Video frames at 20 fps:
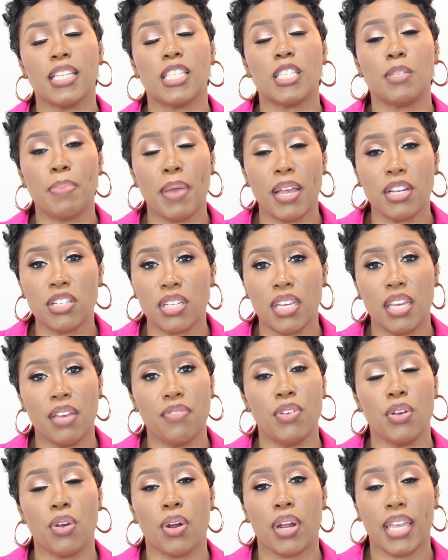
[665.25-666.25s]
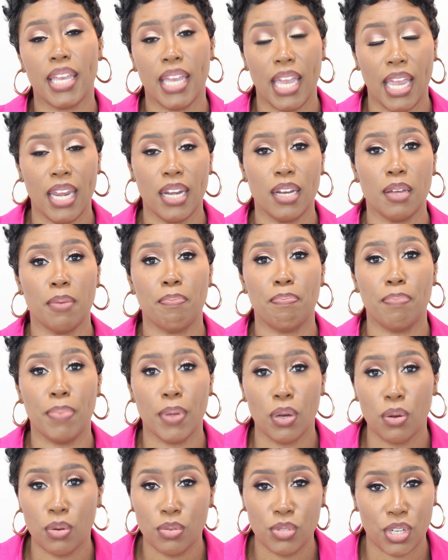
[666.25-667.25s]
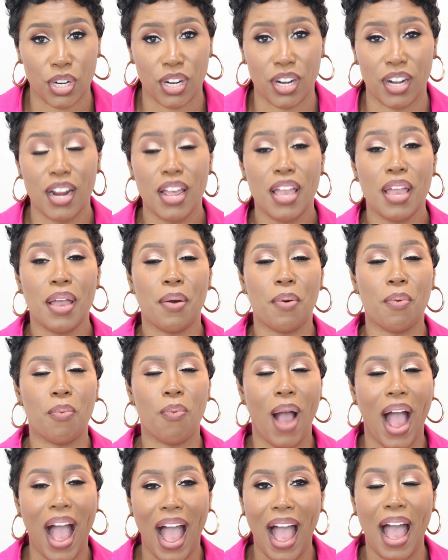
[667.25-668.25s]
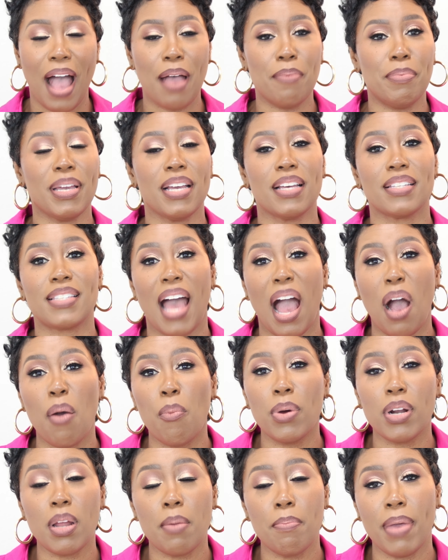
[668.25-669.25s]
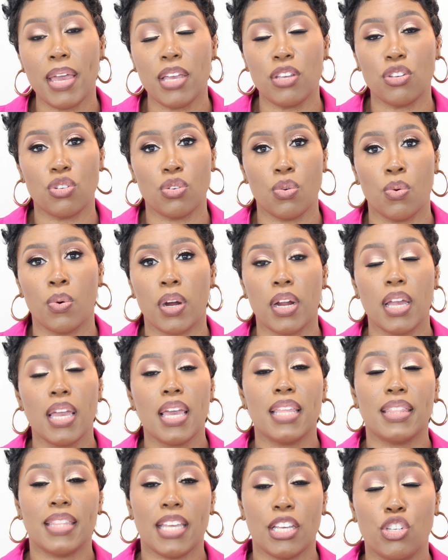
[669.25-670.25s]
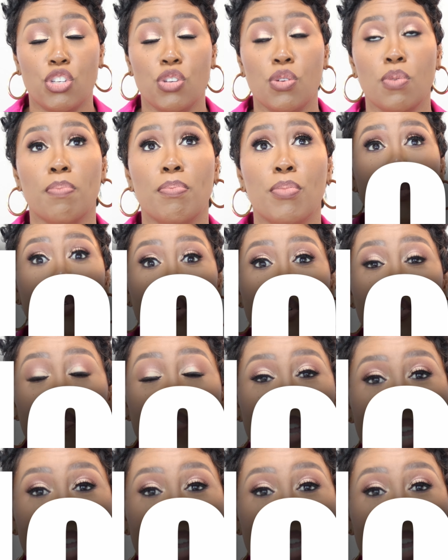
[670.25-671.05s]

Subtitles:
especially if you're a kingdom builder. Why? Because I want to make sure that you move